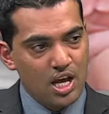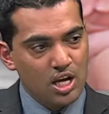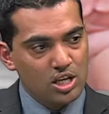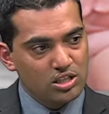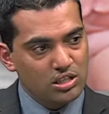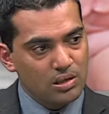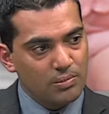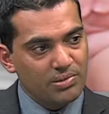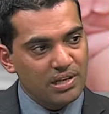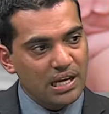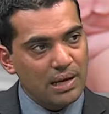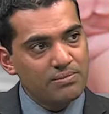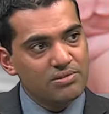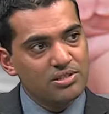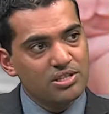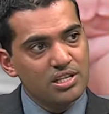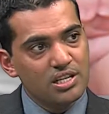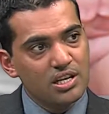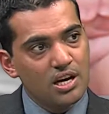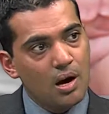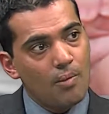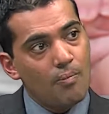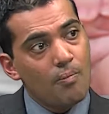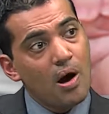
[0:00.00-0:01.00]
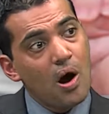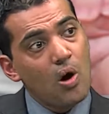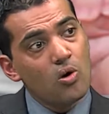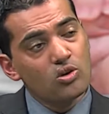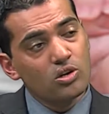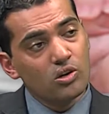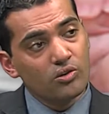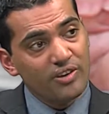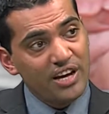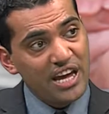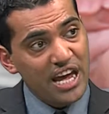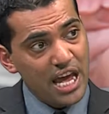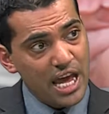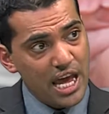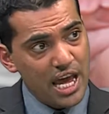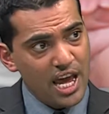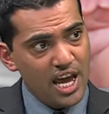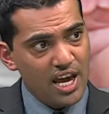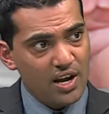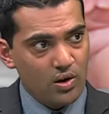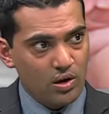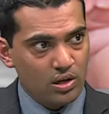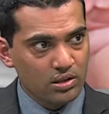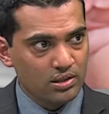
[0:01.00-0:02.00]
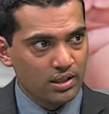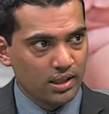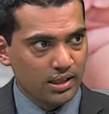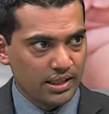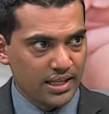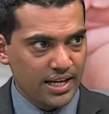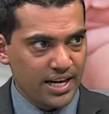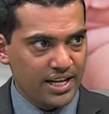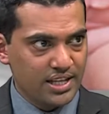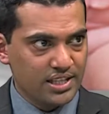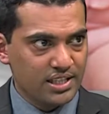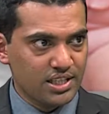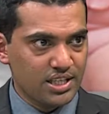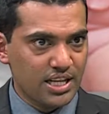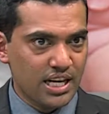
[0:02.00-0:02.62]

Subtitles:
Sometimes the amount of hair on the legs